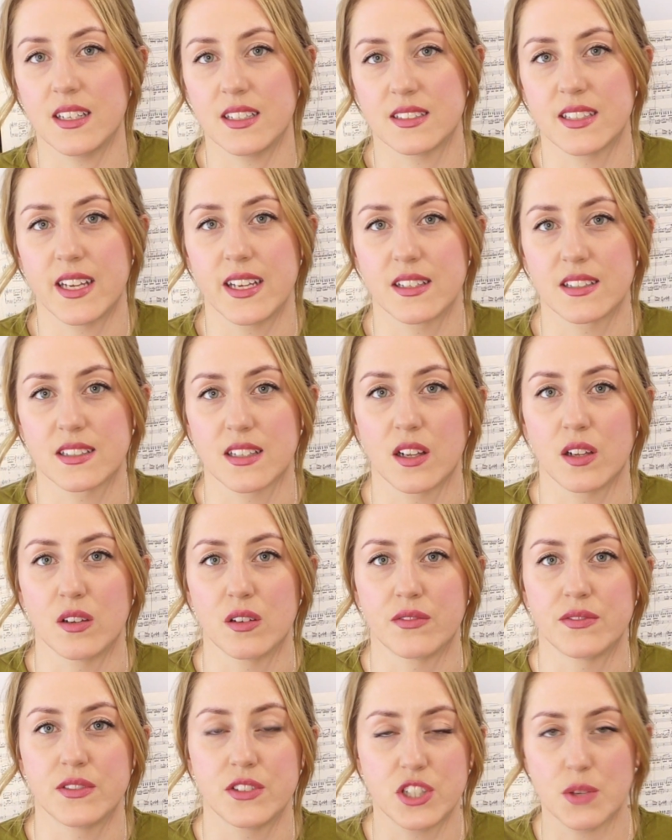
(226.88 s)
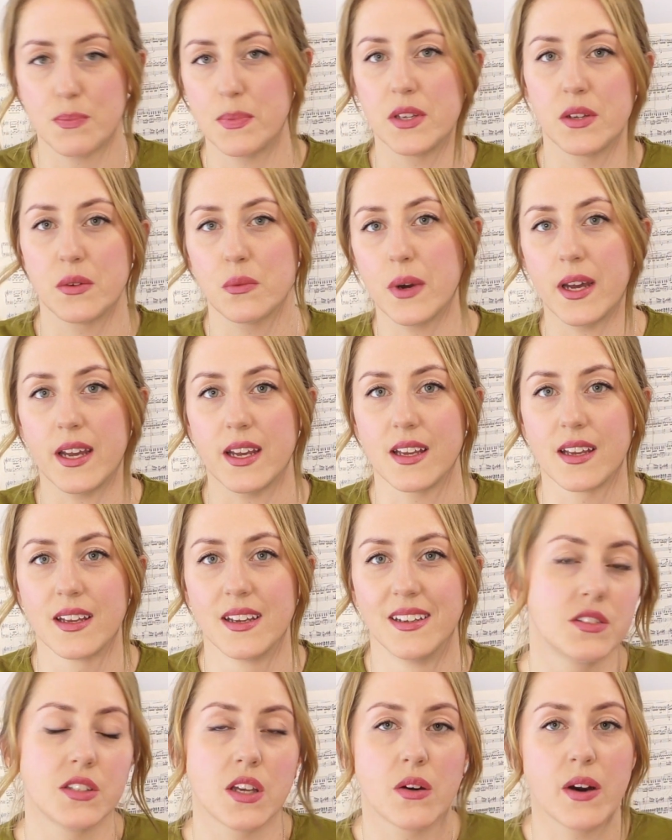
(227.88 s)
It takes a lot of chipping away.
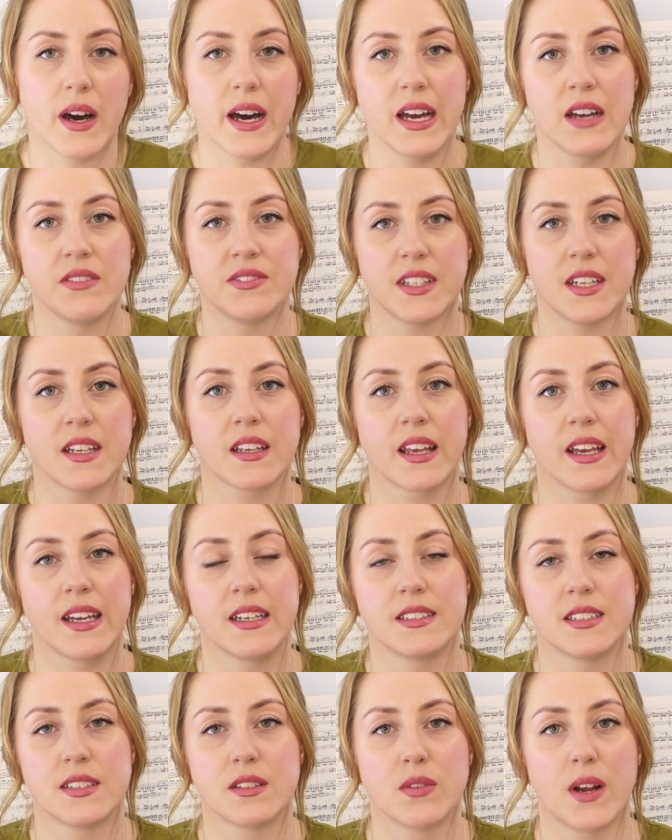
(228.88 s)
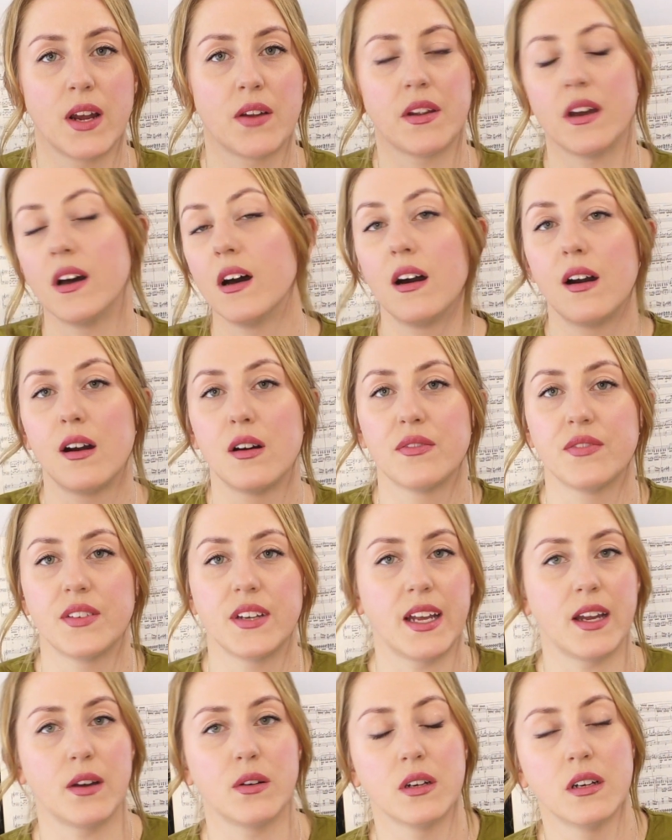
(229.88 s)
So I've dedicated around half
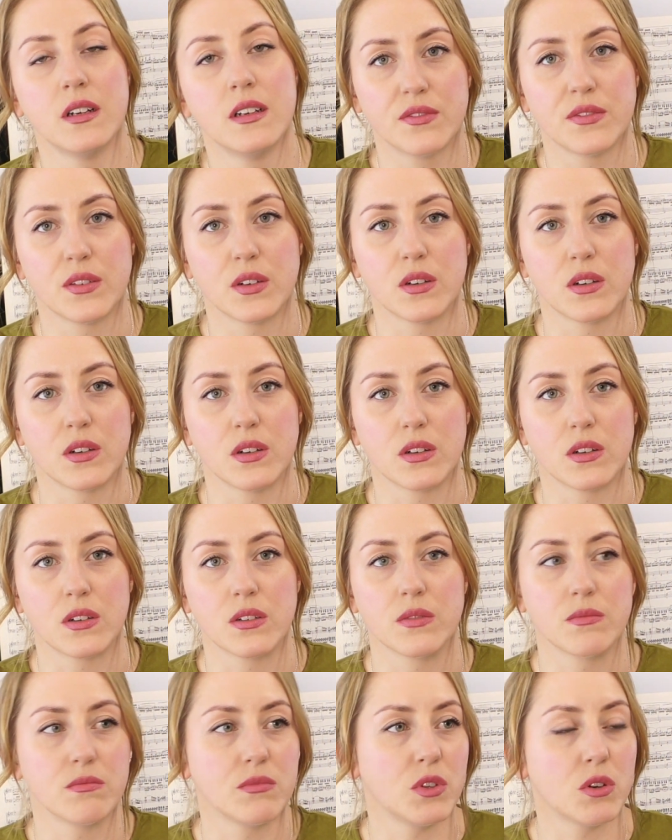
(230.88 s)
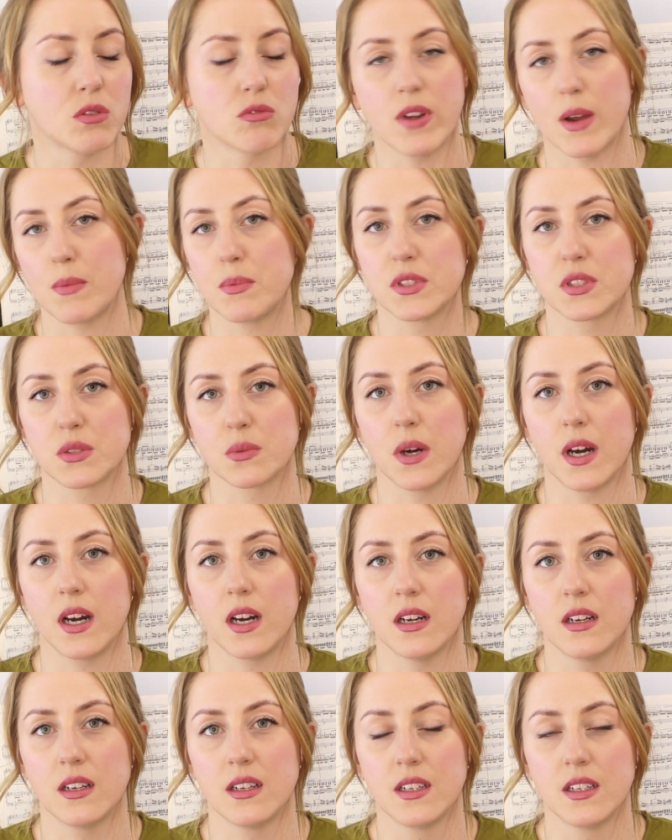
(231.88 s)
an hour for your
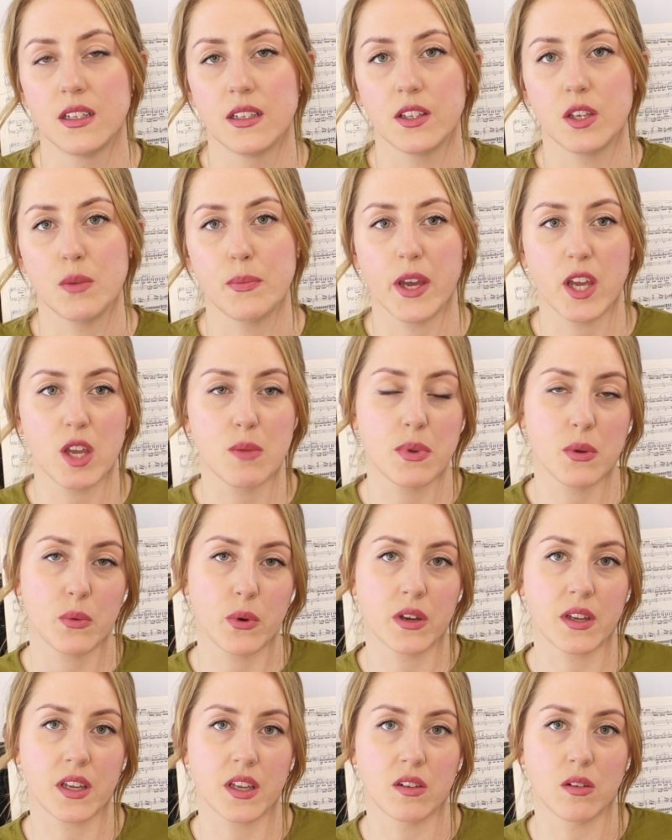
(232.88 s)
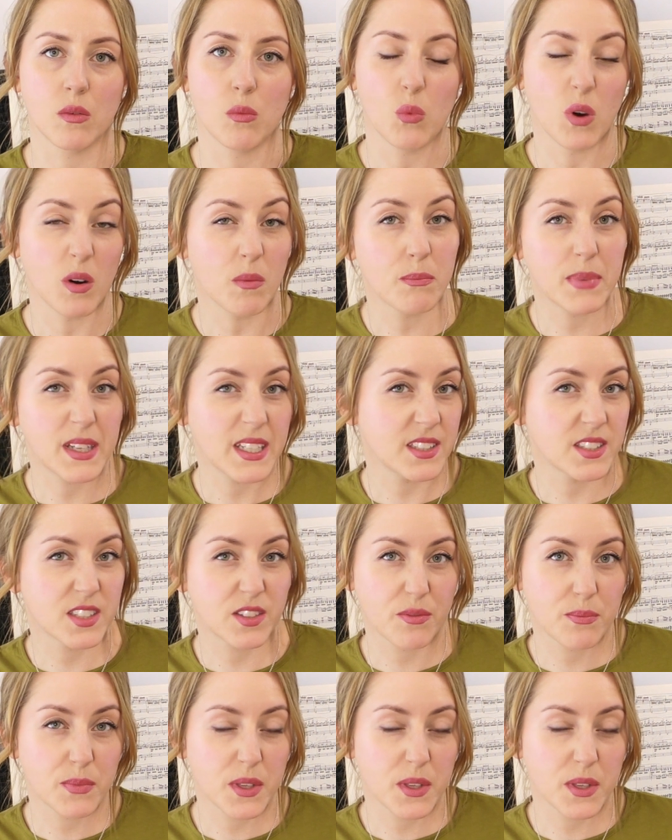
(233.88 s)
repertoire. You may be working on one piece of